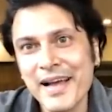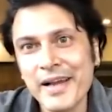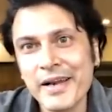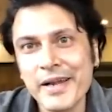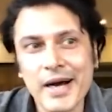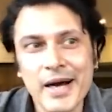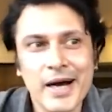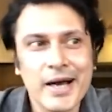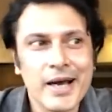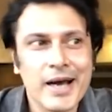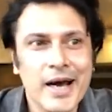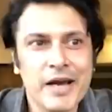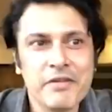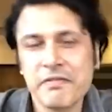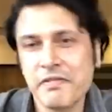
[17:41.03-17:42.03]
And
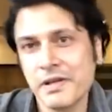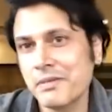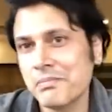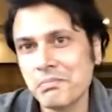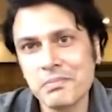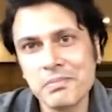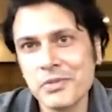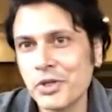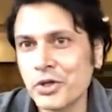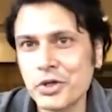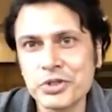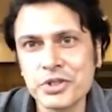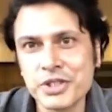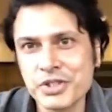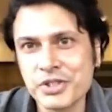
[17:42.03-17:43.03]
I feel, you
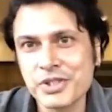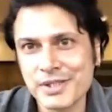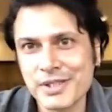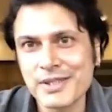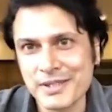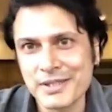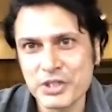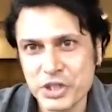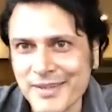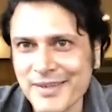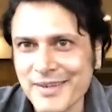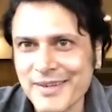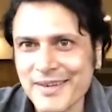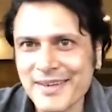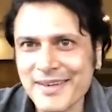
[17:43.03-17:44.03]
know,
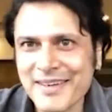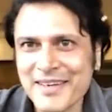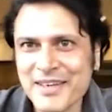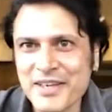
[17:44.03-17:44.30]
this is it.